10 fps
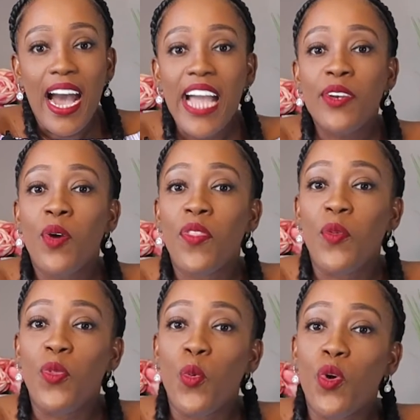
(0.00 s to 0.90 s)
I know
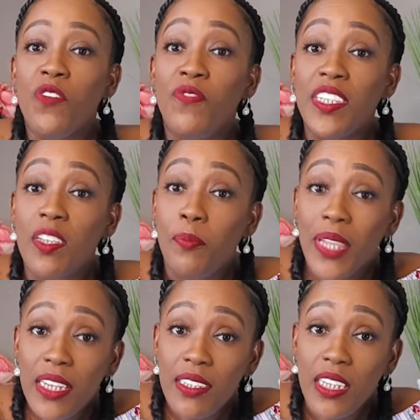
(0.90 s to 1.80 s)
that the word
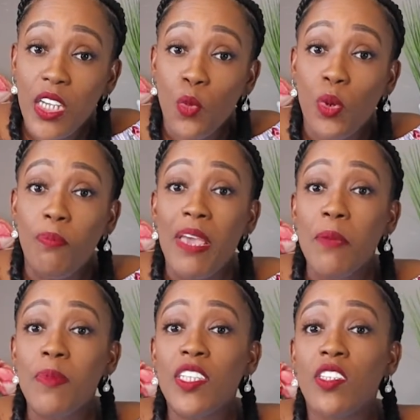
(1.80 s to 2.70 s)
visibility would
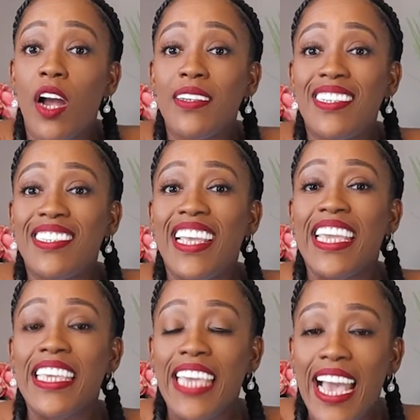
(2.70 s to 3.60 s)
make me start to say
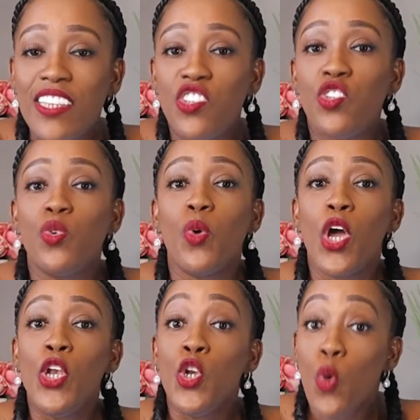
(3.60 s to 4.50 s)
yes to
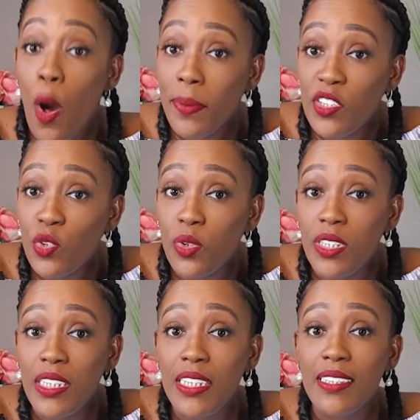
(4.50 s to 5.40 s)
new
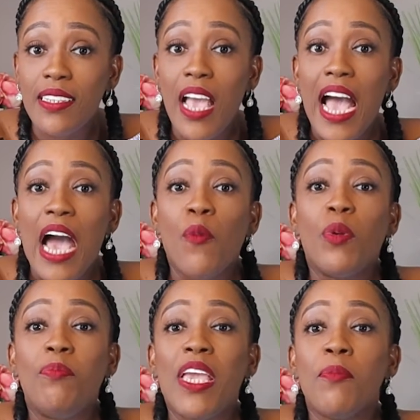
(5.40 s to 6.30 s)
opportunities and
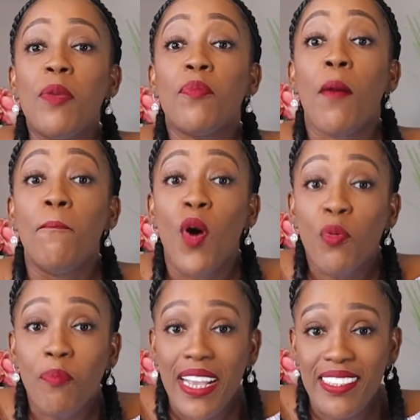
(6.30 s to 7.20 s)
would make me
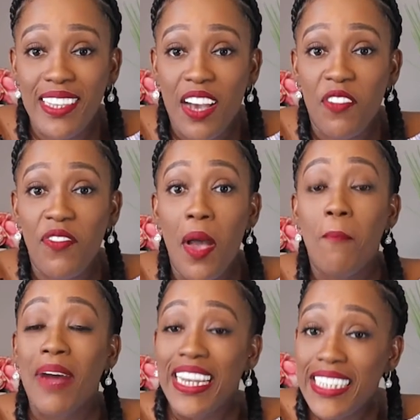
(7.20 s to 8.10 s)
promote myself,
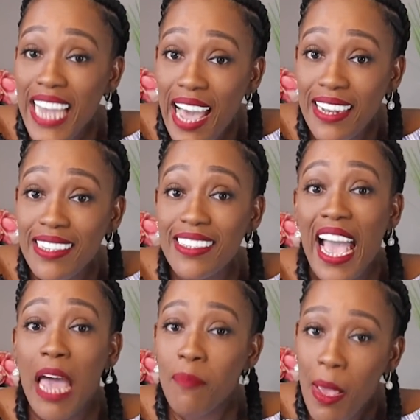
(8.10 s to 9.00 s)
my talents,
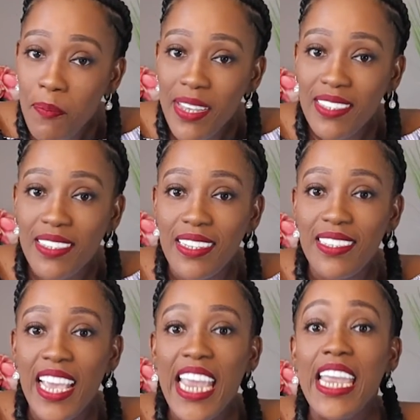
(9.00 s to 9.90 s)
and my
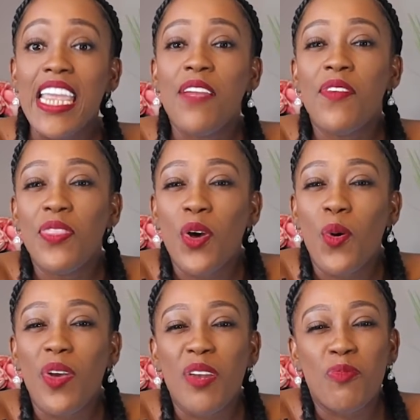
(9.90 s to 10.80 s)
business, even
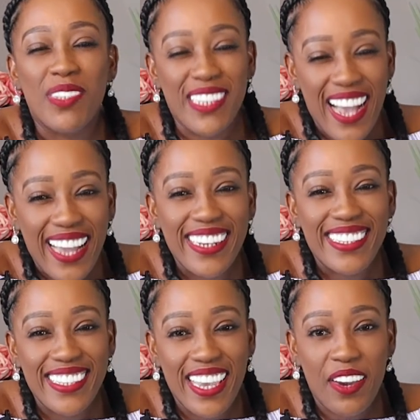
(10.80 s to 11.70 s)
though it was kind
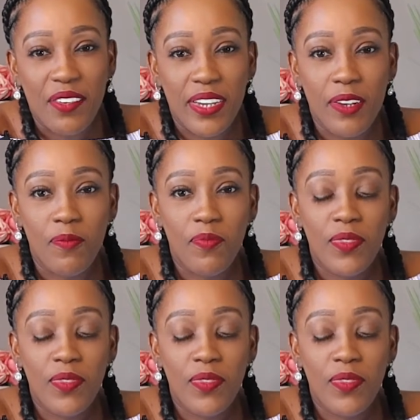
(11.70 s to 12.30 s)
of scary.